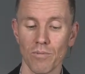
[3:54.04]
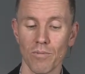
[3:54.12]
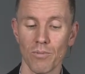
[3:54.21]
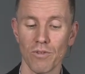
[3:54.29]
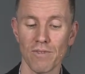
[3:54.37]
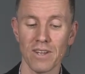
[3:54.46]

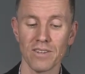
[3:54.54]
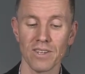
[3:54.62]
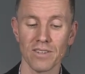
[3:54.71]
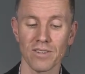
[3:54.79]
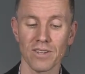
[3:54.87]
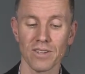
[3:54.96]

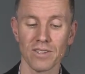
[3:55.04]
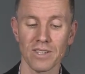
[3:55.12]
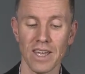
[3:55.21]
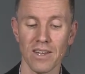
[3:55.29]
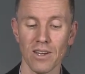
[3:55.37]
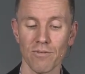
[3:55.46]
preventing the
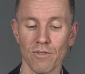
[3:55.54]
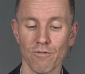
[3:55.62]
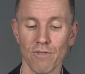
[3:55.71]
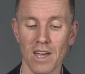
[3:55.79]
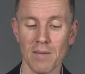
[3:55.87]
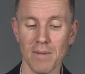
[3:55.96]
te of the
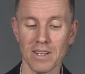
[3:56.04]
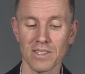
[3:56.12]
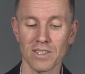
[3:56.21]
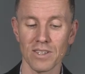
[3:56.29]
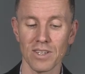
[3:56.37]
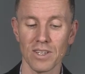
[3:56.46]
fahimat
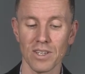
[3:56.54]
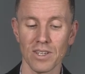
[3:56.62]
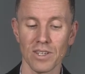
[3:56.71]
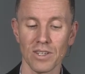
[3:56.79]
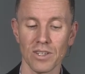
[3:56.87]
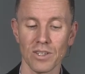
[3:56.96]

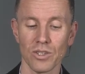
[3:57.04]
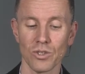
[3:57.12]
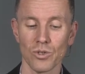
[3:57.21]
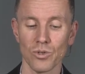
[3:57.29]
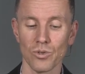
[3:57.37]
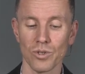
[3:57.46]

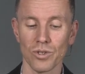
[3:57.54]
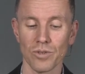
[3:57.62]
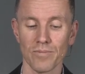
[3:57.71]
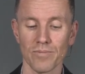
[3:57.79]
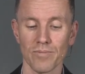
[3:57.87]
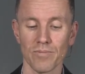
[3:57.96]
to
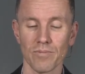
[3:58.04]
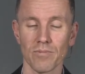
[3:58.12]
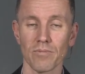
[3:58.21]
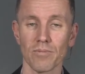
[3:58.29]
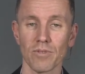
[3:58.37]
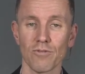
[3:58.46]

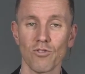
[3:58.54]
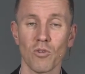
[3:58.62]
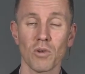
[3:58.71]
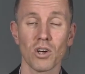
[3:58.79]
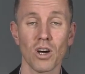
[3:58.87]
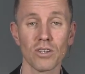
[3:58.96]

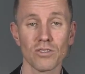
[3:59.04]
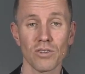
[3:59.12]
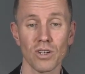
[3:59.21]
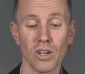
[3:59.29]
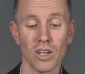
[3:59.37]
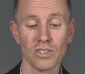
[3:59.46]
form a
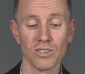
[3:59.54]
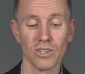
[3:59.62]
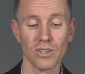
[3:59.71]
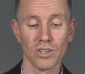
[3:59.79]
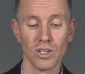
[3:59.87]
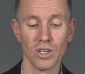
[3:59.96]
consonant
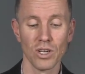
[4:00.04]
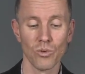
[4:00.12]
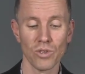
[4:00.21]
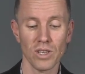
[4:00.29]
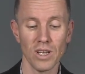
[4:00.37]
cluster with